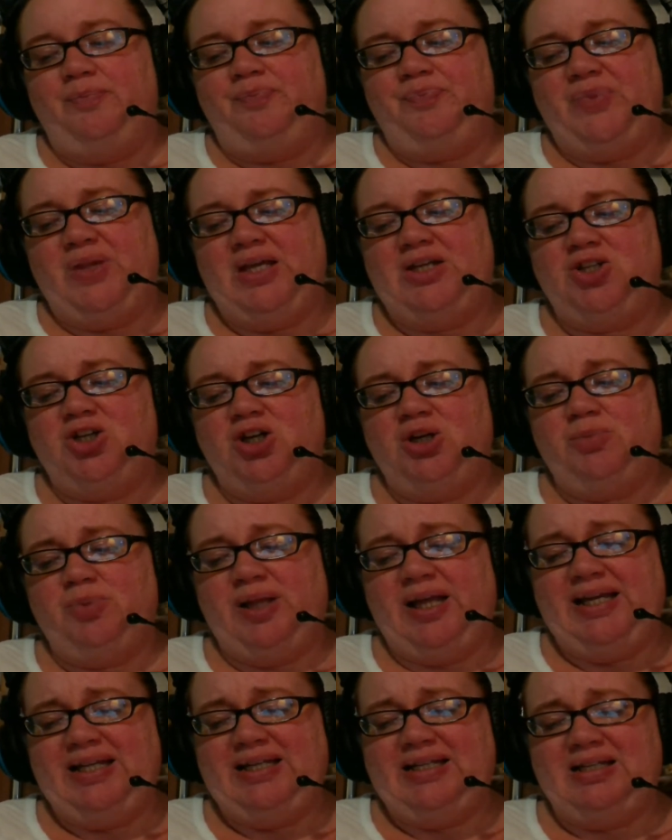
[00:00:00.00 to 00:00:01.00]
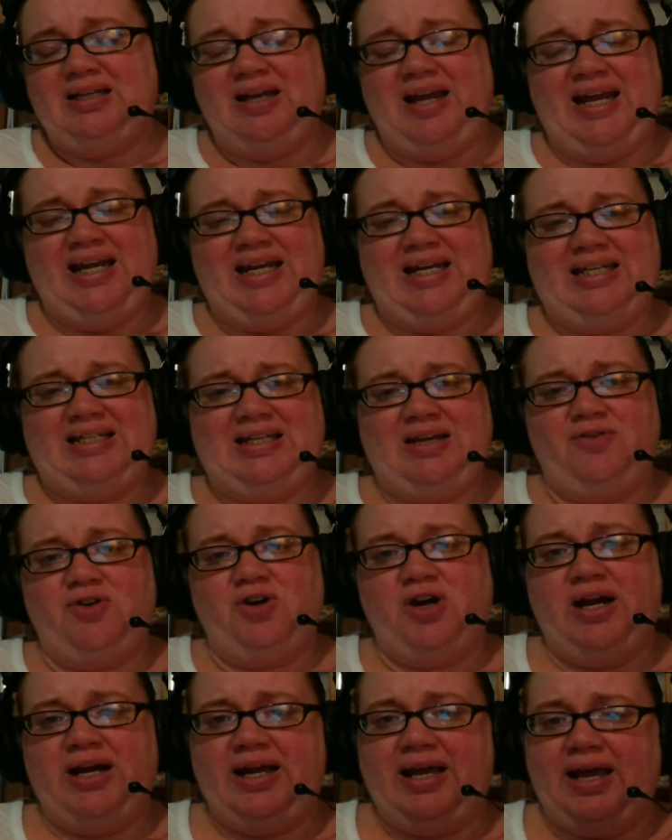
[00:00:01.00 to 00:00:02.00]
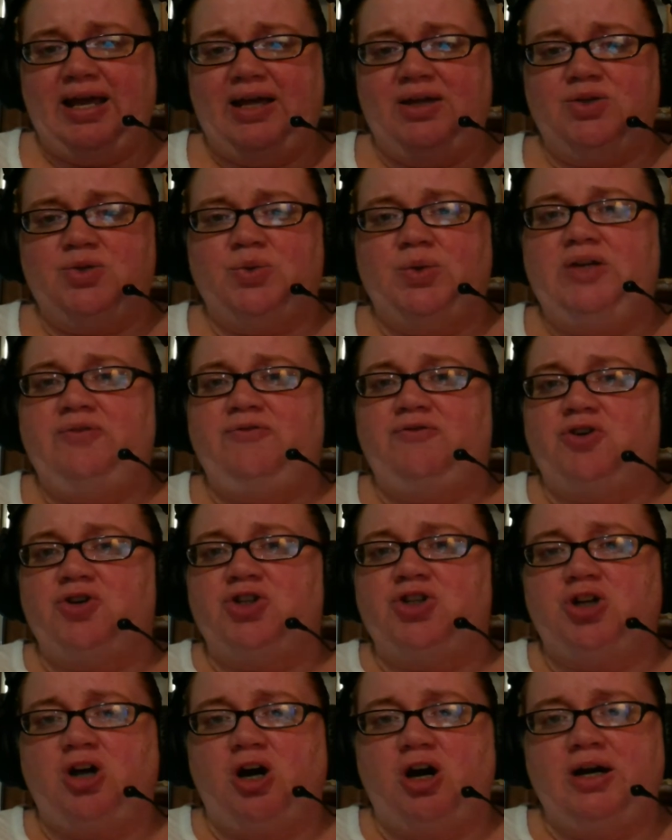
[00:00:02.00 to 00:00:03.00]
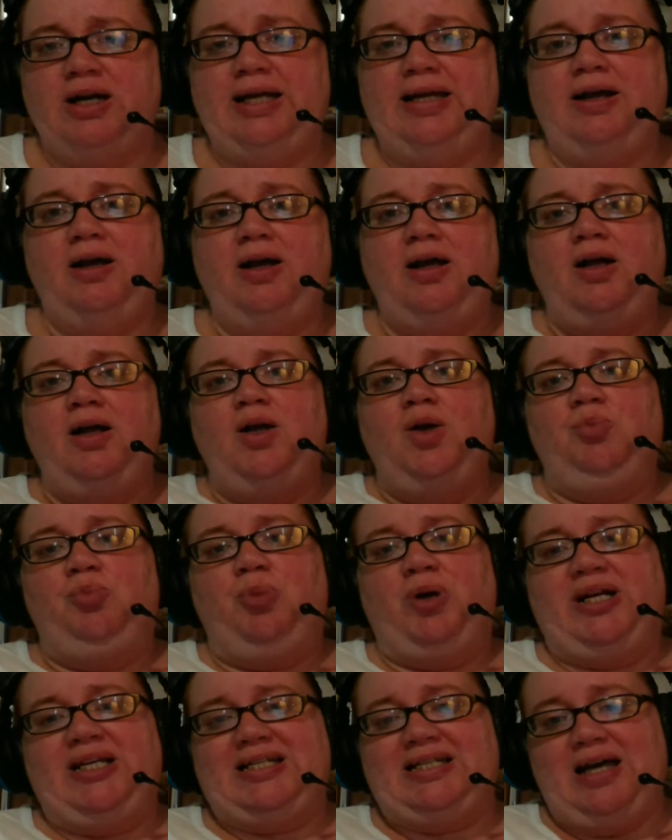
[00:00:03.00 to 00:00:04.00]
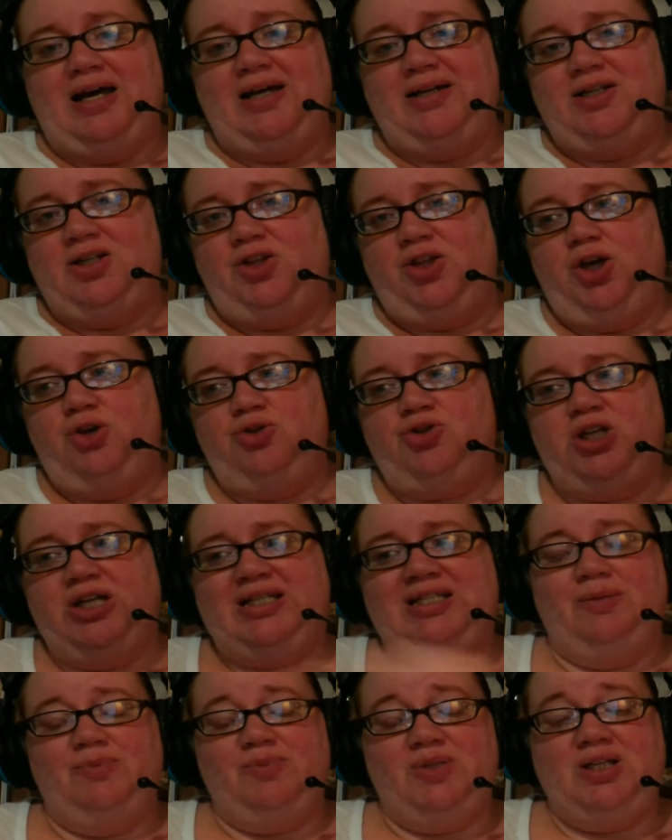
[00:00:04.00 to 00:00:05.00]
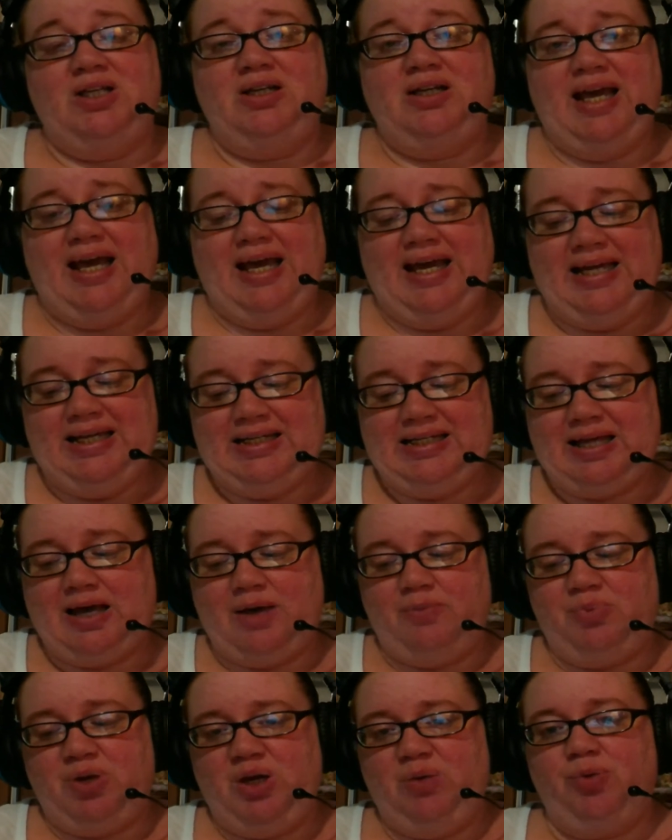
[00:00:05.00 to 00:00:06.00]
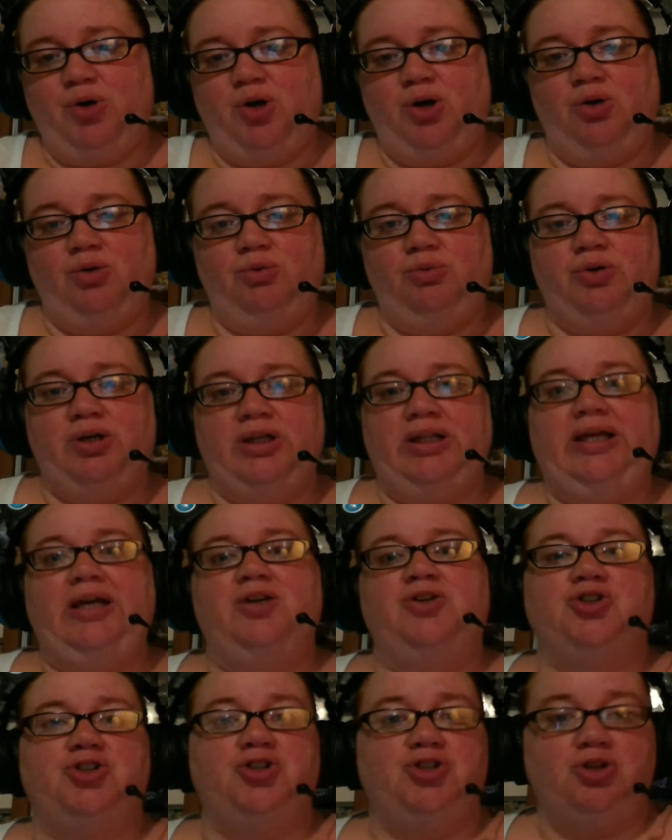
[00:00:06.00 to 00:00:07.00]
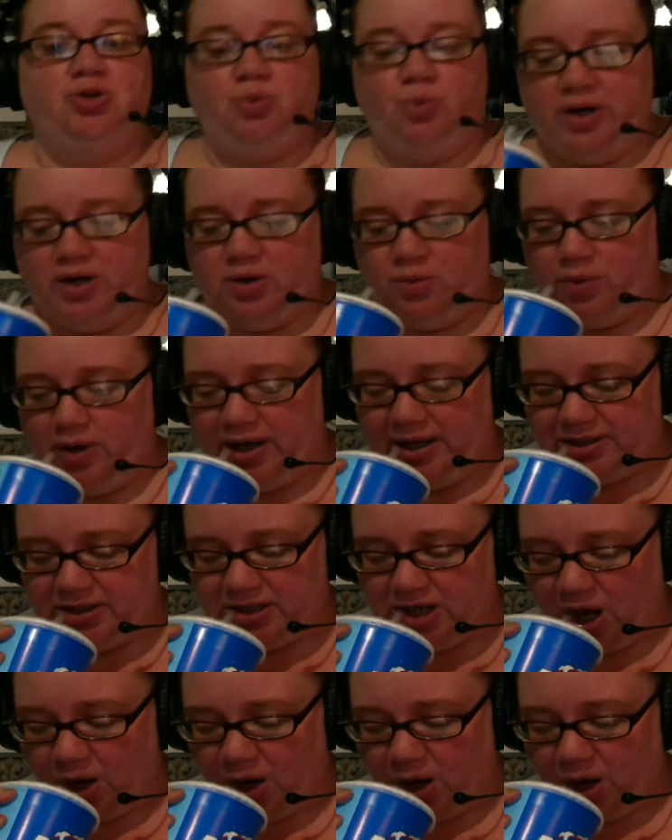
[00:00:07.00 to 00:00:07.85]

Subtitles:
It took place in 87 or 88 is when it first started, but it's not until the O.J. Simpson case that people really understood what it was.